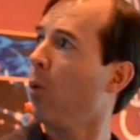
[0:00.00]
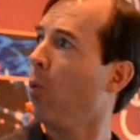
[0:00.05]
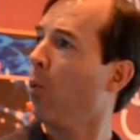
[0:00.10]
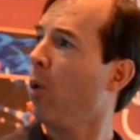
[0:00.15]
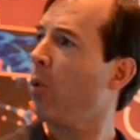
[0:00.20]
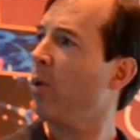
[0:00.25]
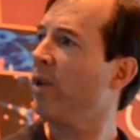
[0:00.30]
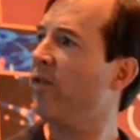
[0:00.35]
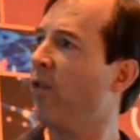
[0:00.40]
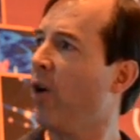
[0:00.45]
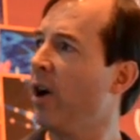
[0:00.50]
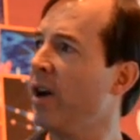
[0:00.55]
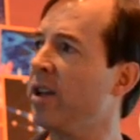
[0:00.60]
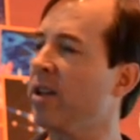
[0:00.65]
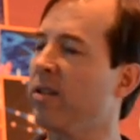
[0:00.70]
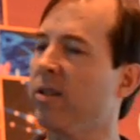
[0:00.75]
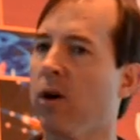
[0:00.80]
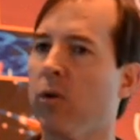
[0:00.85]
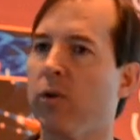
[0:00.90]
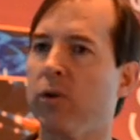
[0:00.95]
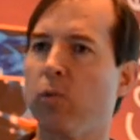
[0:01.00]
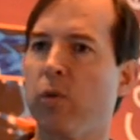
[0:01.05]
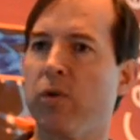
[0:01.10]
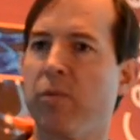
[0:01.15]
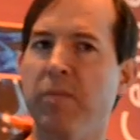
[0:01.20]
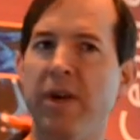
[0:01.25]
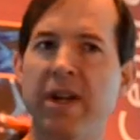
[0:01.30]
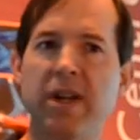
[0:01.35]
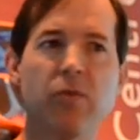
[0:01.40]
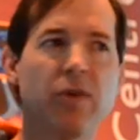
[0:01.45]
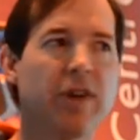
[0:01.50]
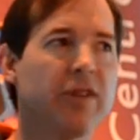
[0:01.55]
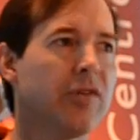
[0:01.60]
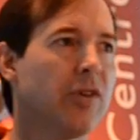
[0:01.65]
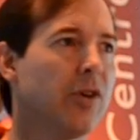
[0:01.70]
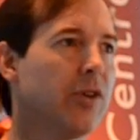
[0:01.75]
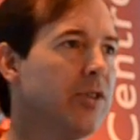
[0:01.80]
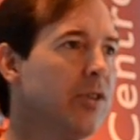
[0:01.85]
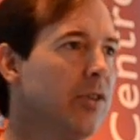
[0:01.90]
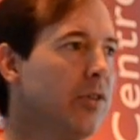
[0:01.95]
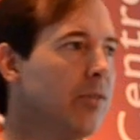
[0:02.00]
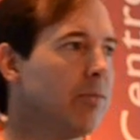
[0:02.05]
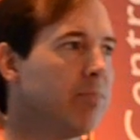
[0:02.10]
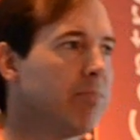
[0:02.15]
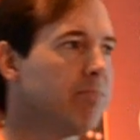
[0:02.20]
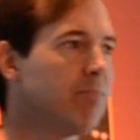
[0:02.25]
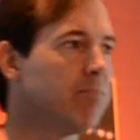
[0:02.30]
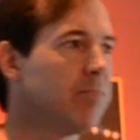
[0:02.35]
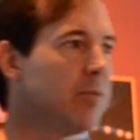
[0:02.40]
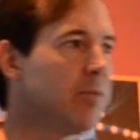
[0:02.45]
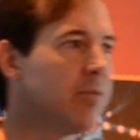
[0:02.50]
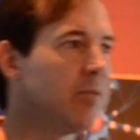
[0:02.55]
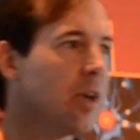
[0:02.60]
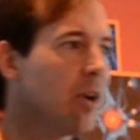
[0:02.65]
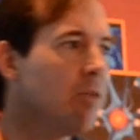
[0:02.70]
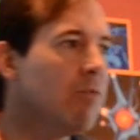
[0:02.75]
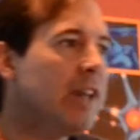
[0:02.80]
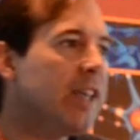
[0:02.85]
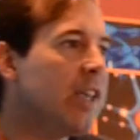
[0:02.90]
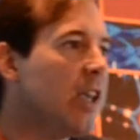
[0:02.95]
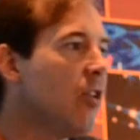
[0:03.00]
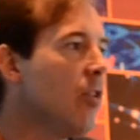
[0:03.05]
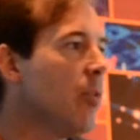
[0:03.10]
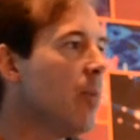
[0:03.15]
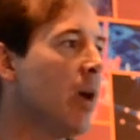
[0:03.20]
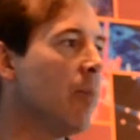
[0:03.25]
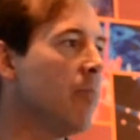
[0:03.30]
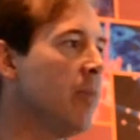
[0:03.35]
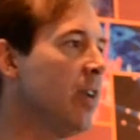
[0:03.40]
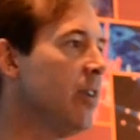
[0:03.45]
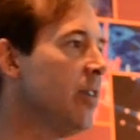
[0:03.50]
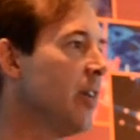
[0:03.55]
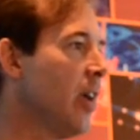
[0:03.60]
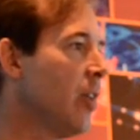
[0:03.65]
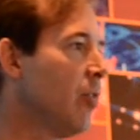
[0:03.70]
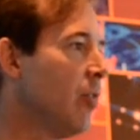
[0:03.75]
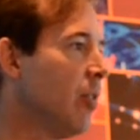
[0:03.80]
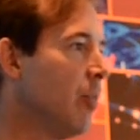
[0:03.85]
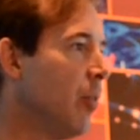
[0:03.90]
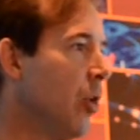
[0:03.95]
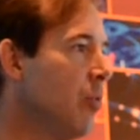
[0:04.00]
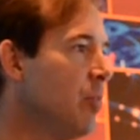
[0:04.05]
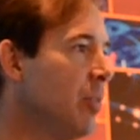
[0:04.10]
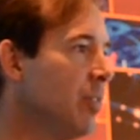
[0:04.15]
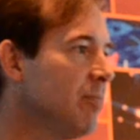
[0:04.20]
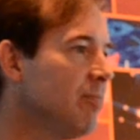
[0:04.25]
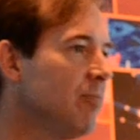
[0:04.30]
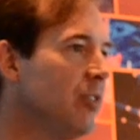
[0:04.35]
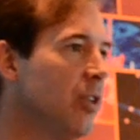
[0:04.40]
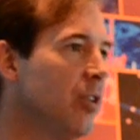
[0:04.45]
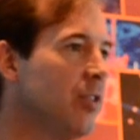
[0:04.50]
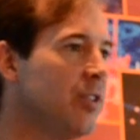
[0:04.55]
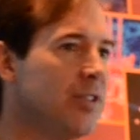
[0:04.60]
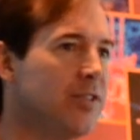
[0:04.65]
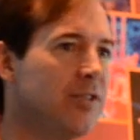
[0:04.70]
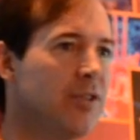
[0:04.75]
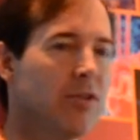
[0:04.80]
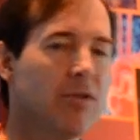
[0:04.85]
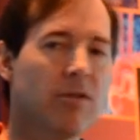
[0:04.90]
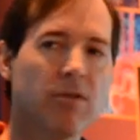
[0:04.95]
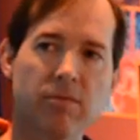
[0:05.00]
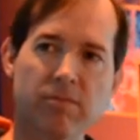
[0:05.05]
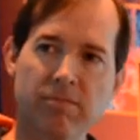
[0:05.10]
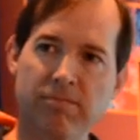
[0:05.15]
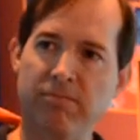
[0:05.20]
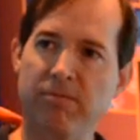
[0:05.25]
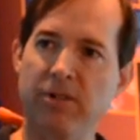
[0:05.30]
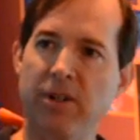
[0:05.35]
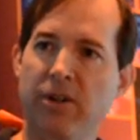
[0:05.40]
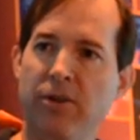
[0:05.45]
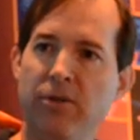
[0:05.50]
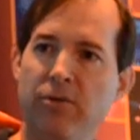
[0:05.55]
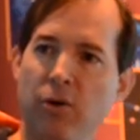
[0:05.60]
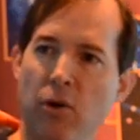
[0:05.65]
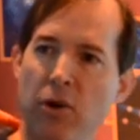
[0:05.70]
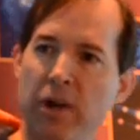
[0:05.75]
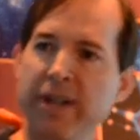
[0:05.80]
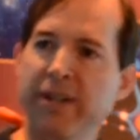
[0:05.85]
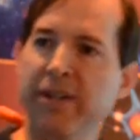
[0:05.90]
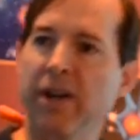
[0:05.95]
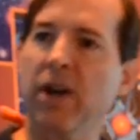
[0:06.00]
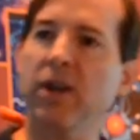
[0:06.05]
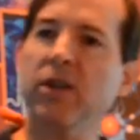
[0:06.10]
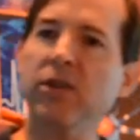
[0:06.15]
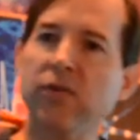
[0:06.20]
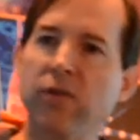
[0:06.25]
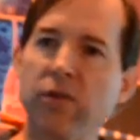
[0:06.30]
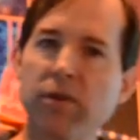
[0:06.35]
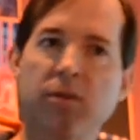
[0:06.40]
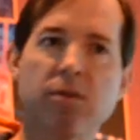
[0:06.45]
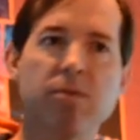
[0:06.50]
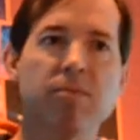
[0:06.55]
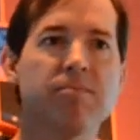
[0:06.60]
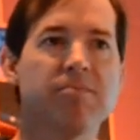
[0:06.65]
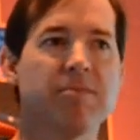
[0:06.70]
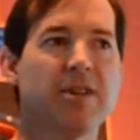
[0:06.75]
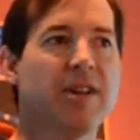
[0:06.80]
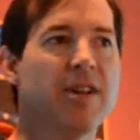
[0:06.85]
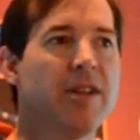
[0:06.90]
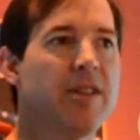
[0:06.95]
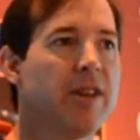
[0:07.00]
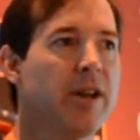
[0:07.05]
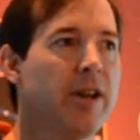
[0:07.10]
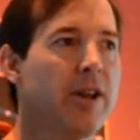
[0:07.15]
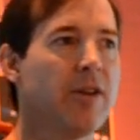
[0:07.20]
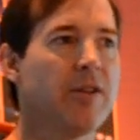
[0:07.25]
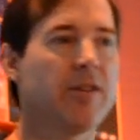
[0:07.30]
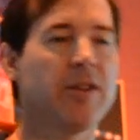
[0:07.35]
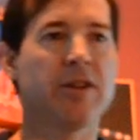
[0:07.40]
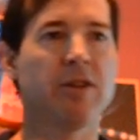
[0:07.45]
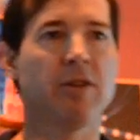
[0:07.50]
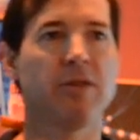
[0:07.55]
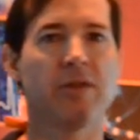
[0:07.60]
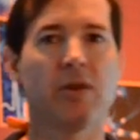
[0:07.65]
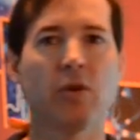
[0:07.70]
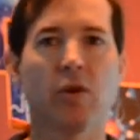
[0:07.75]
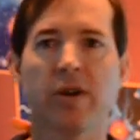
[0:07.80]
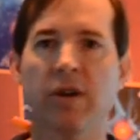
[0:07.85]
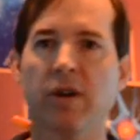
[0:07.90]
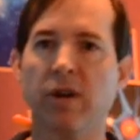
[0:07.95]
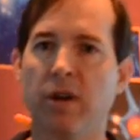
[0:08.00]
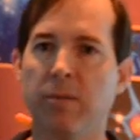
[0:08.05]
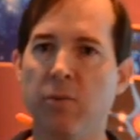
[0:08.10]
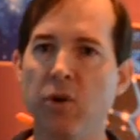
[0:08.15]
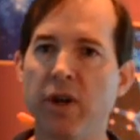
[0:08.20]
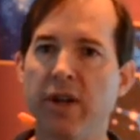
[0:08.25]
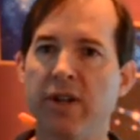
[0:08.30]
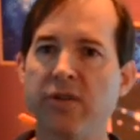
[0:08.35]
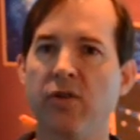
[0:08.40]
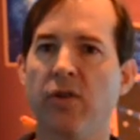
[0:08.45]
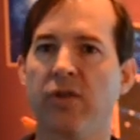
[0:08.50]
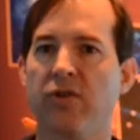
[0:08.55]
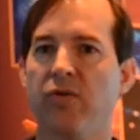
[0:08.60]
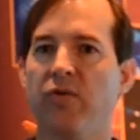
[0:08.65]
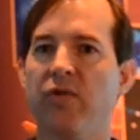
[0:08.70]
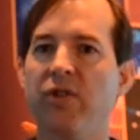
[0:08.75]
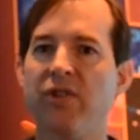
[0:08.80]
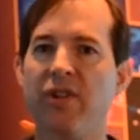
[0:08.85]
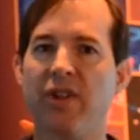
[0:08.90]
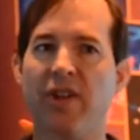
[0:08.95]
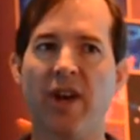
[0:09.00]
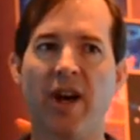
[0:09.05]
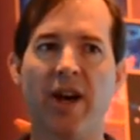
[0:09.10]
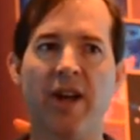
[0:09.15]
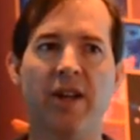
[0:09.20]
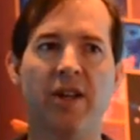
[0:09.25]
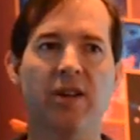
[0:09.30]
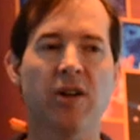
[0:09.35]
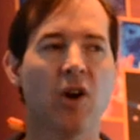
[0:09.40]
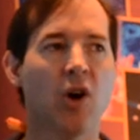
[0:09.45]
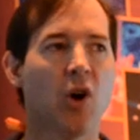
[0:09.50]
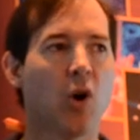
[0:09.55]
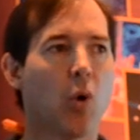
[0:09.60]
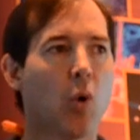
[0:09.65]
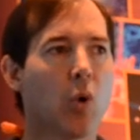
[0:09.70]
What we're finding though is with many researchers, They don't really care about metadata at the moment. You know, it's still, you know, early days for them. They're not in a community, it's not sophisticated.